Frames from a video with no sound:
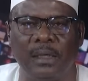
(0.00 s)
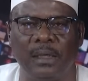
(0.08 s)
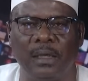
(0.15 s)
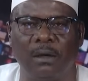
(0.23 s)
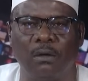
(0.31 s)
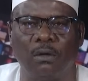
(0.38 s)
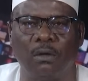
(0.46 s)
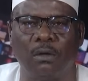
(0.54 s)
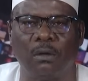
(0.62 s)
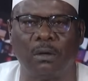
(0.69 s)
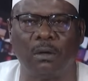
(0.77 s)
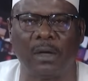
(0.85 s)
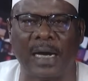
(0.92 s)

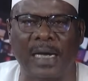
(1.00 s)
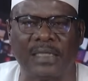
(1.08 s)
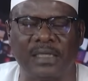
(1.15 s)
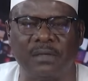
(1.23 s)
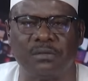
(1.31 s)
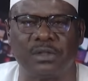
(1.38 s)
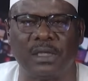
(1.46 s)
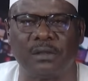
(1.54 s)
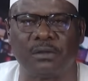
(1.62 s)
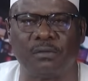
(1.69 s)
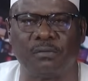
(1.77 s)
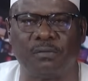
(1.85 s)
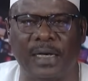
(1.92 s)
or items that
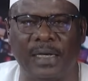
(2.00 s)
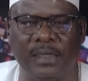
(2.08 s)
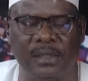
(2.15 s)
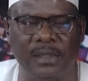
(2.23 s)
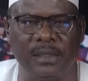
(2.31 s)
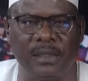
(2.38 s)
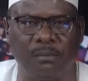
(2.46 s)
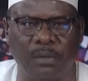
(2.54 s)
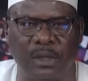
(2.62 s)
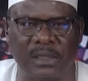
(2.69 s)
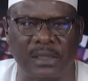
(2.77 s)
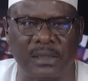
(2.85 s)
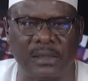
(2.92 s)
you find in the
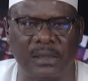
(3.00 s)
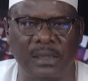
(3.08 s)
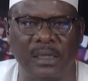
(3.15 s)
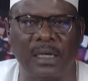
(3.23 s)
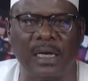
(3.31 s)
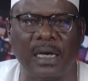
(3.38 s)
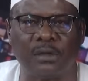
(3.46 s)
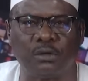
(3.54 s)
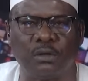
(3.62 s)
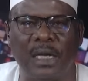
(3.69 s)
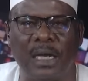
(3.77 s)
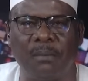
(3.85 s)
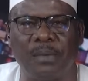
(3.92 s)
budget are
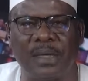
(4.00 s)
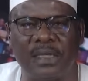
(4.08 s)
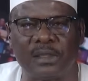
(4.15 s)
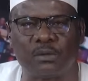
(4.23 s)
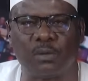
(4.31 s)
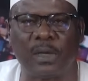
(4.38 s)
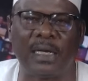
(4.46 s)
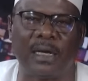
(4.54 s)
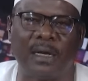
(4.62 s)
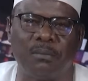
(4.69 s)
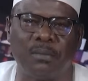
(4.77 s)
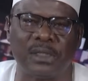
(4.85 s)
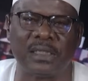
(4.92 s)
dollar-based, while our
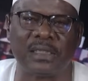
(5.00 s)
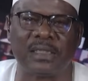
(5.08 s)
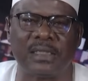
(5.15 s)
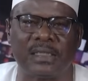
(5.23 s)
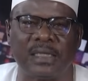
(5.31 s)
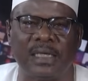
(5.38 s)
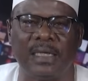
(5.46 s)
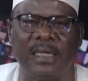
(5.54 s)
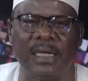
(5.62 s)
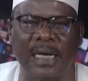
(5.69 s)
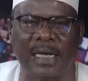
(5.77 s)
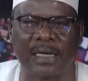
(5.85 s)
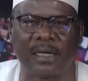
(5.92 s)
budget is in
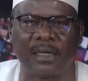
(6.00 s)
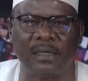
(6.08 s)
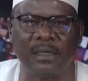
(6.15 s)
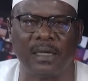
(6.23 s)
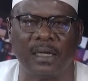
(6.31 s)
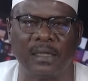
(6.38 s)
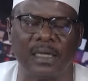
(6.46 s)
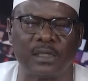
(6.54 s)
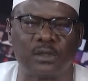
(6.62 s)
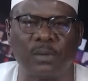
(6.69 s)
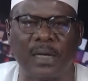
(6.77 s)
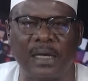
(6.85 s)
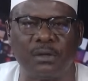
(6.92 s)
naira. And that's
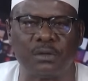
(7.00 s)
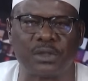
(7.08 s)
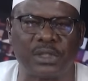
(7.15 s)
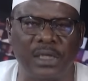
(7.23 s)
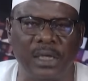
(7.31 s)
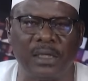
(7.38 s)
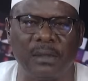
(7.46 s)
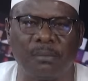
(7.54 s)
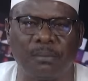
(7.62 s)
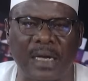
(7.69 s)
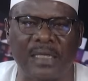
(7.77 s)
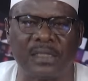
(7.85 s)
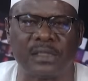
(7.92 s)
why you see the
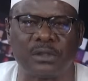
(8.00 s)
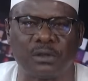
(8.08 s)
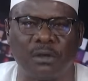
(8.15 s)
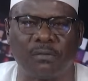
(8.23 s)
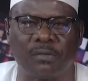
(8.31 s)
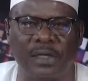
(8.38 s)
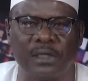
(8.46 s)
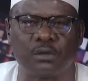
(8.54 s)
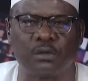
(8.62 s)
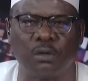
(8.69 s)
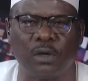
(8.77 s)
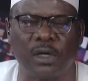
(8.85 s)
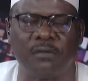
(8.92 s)
prices of things
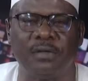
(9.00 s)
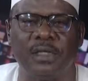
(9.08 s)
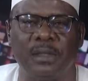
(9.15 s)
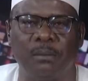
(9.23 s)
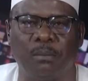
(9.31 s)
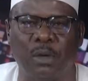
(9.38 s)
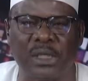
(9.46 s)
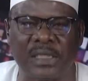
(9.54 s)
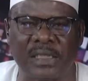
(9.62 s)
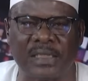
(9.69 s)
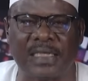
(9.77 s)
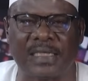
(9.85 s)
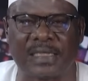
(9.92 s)
or even the
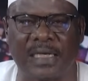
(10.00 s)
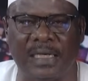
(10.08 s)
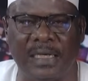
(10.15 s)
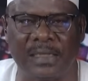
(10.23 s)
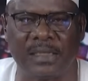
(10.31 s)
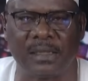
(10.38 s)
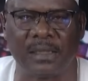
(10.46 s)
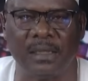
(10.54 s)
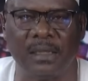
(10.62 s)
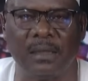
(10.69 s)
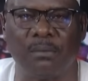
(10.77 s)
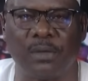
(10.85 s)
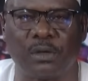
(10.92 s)
budget escalating,
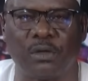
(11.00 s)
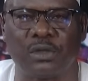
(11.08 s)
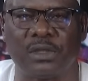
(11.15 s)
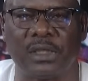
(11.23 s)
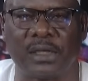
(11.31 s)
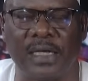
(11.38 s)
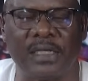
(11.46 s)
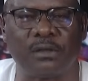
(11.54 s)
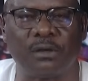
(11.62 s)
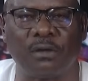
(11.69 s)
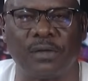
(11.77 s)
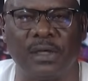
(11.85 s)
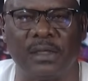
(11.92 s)
because the rate
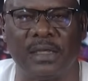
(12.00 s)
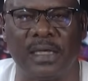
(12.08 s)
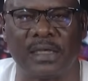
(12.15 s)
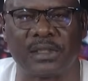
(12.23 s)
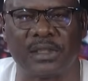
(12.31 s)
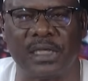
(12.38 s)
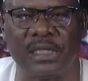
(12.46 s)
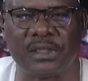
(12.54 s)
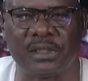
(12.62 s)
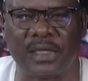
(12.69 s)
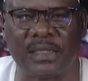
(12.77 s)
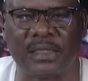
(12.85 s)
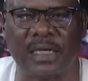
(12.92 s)
of the exchange
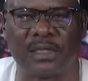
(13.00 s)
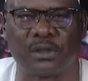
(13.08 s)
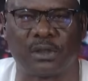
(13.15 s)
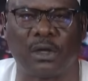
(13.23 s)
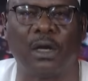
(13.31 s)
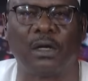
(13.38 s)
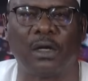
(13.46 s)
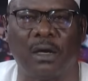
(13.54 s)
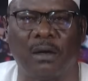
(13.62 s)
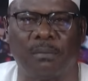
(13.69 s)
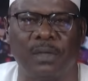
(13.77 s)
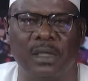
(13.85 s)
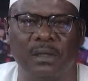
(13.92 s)
rate has gone
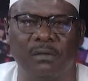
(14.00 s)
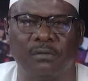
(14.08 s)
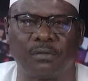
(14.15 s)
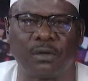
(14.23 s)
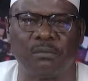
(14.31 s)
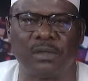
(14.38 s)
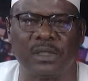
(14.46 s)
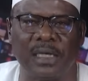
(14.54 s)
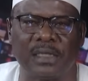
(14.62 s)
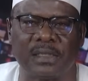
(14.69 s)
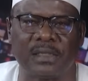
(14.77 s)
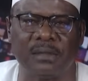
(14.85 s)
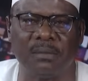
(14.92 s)
up from the
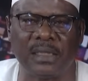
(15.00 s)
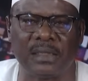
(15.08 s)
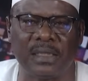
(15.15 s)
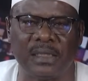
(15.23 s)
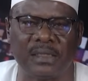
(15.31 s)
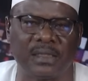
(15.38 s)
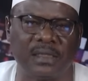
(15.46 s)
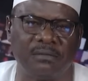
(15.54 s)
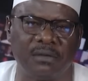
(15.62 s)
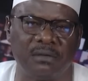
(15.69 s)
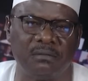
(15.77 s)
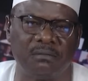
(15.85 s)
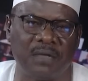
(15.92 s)
estimated
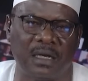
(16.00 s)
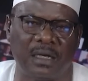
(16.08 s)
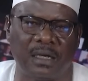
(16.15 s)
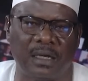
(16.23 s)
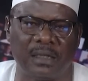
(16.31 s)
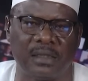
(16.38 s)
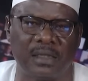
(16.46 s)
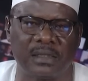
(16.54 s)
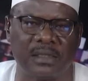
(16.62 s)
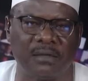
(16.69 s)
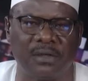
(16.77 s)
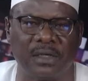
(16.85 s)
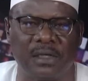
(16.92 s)

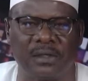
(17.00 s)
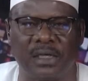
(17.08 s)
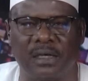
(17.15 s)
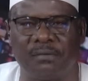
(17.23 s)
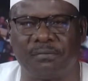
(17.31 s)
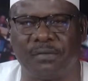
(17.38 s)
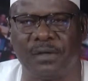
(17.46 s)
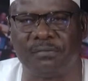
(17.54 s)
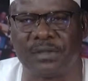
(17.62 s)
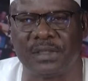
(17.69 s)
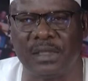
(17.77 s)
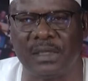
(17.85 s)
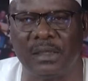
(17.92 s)

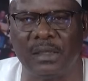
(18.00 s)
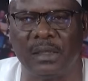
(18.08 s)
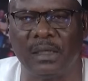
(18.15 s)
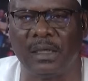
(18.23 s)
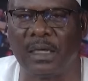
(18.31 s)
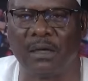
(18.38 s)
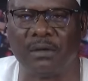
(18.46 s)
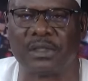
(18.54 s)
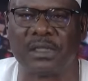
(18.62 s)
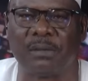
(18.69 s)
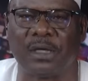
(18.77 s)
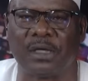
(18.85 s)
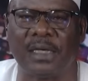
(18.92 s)
750, now it's
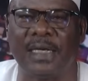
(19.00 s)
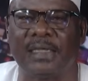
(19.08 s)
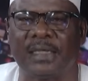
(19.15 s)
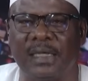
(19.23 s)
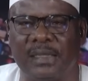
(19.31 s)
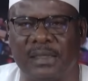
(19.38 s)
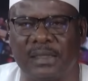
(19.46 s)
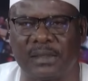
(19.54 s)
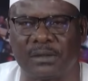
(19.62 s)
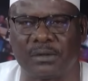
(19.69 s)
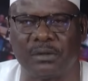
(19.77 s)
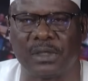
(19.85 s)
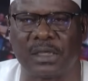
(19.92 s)
about 800.
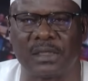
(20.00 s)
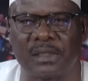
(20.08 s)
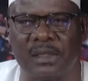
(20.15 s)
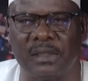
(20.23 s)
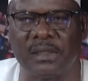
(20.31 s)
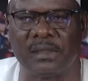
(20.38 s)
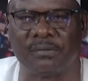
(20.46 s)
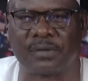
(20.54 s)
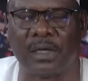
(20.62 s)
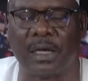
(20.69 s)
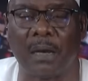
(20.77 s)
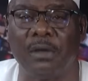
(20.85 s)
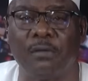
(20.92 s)
So you can see the
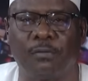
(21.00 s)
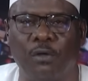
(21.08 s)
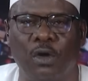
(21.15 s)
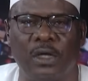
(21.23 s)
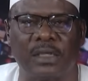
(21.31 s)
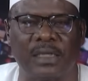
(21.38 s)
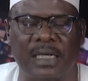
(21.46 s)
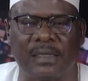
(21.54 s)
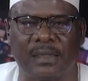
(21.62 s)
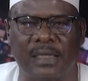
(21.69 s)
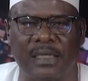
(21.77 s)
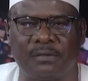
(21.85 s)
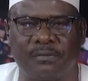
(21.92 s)
difference. I mean,
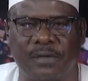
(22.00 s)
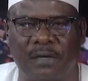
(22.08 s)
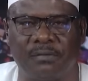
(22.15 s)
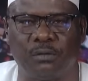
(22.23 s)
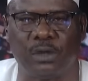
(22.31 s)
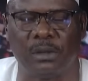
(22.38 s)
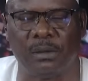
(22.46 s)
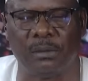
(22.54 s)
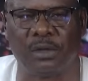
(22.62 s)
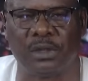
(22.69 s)
435, well, the budget